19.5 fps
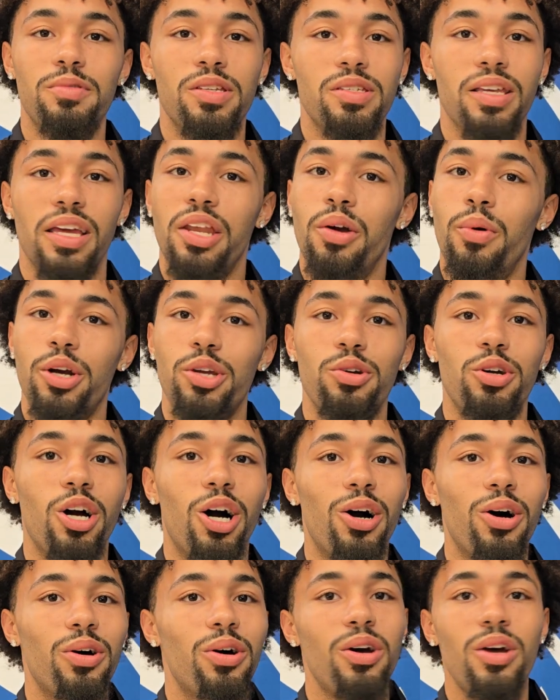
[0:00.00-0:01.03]
Um, just anywhere you
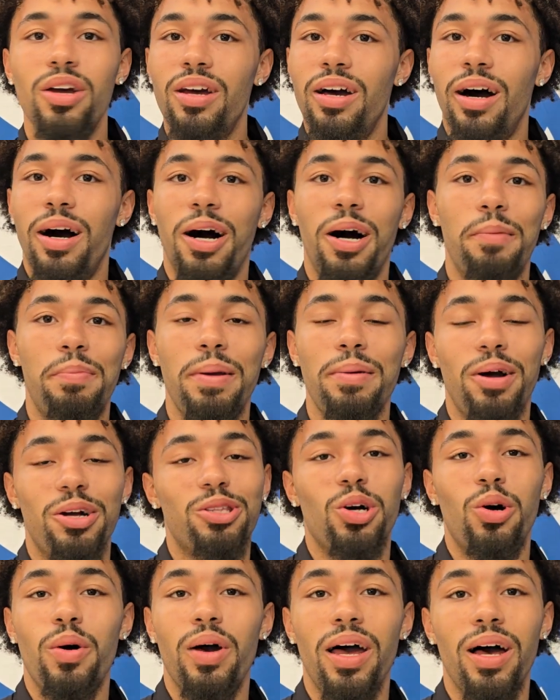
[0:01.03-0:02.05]
go, um, people
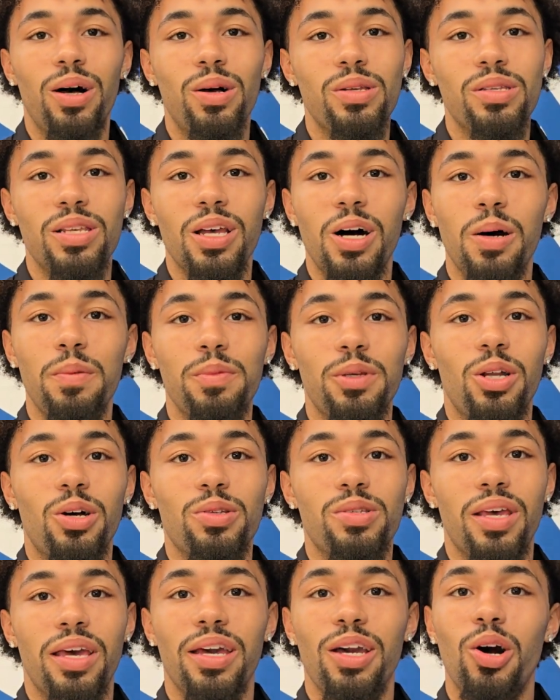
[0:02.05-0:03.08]
are throwing L's up. You
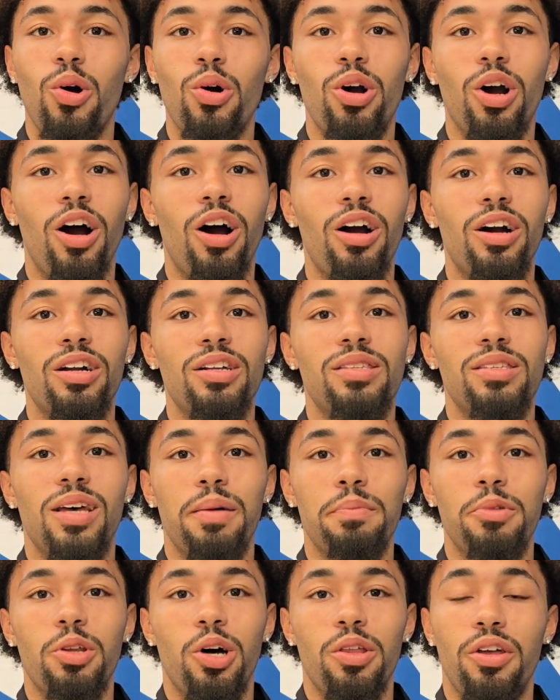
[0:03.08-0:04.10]
know, saying go cards.
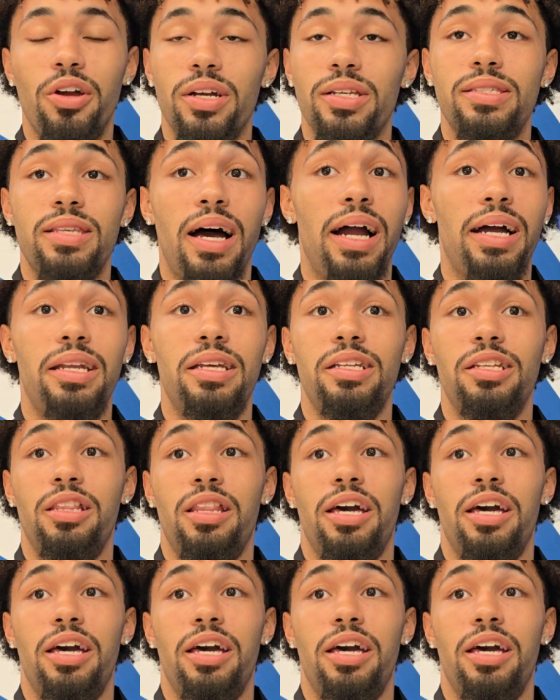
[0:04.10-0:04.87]
Um, you know, they're excited.